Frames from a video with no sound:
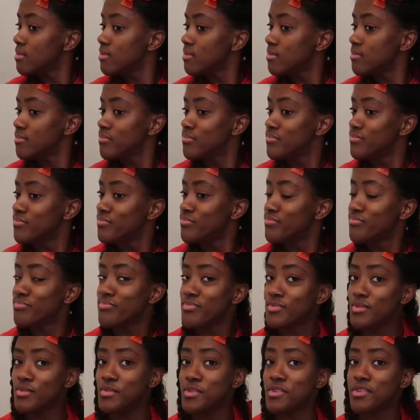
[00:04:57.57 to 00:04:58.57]
out.
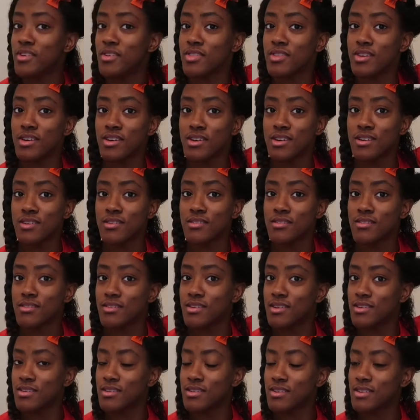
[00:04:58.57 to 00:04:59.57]
What y'all think?
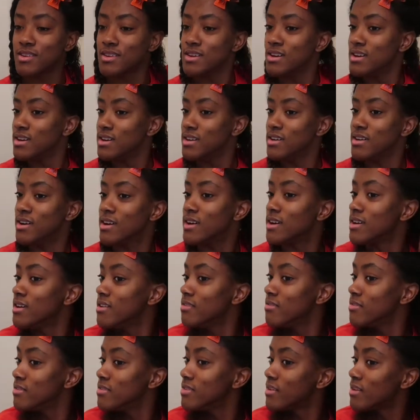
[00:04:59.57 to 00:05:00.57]
Y'all can't
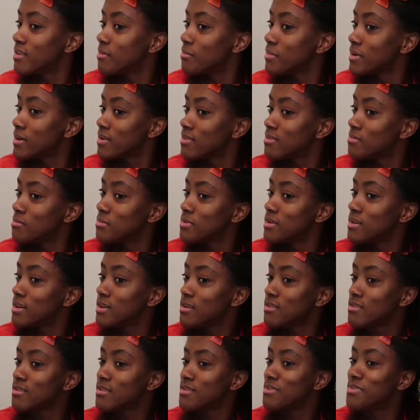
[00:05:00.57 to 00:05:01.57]
even talk back to me. I
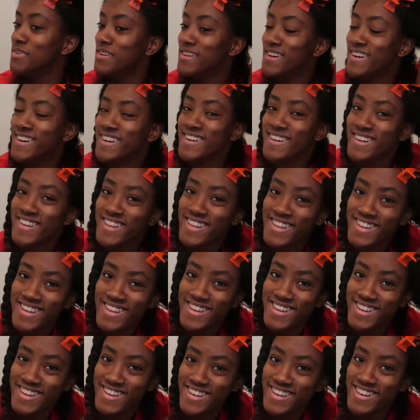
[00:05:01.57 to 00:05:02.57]
don't even know.
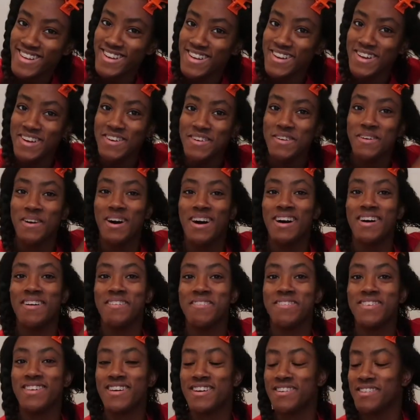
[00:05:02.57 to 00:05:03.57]
Well, I'll
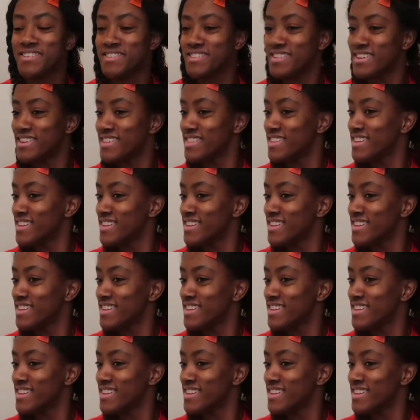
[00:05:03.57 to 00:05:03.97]
say what y'all